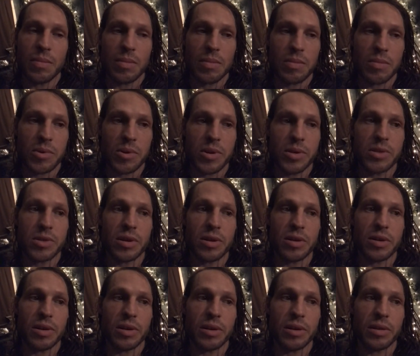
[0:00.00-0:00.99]
I'm pretty
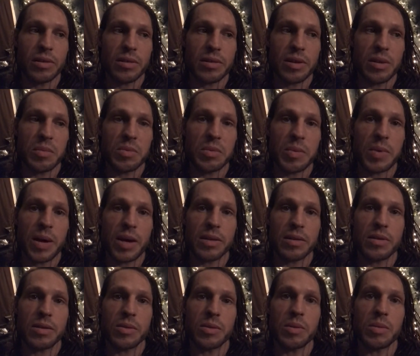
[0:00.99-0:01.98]
sure it stems back
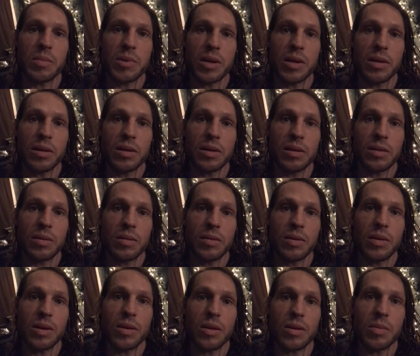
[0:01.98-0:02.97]
to when my
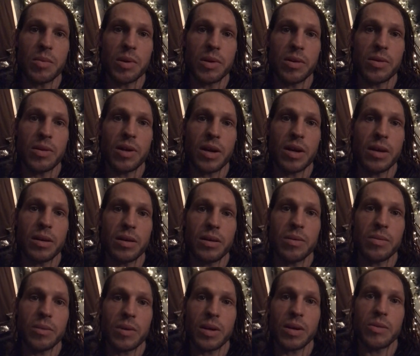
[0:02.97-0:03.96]
younger brother died
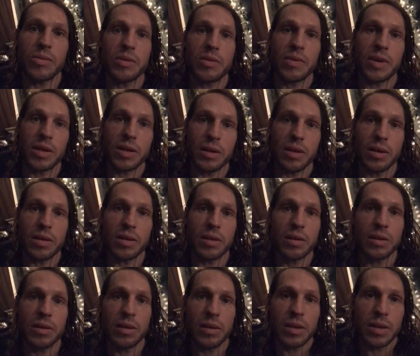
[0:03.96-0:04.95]
when I was very
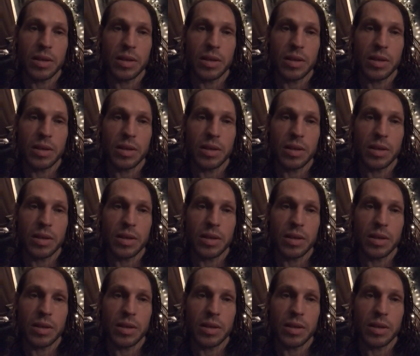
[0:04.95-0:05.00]
young.